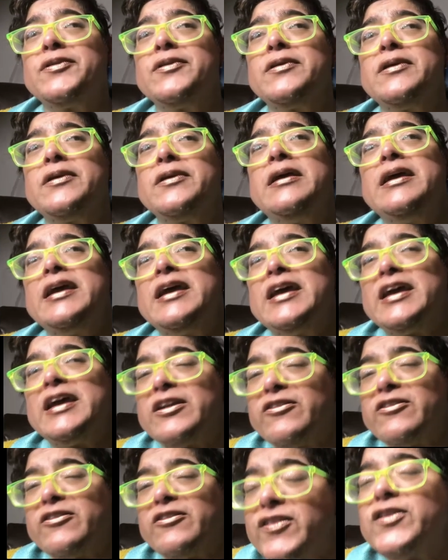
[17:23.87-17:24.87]
and
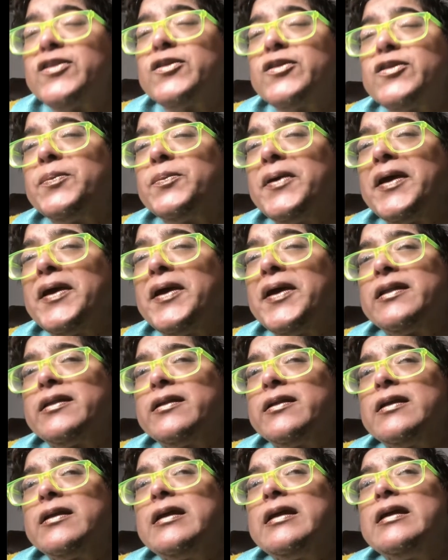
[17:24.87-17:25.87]
physical pain,
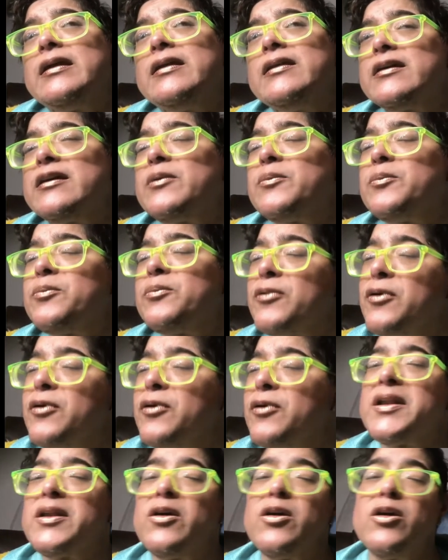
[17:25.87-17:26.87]
like a broken
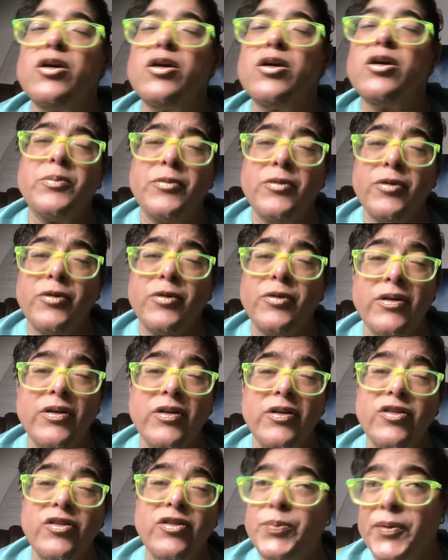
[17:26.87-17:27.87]
arm or a
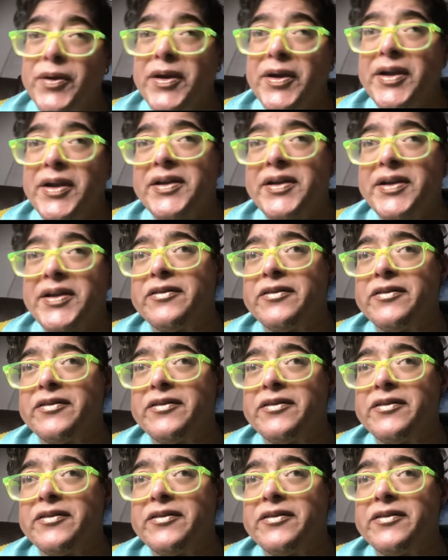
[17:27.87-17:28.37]
sprained ankle.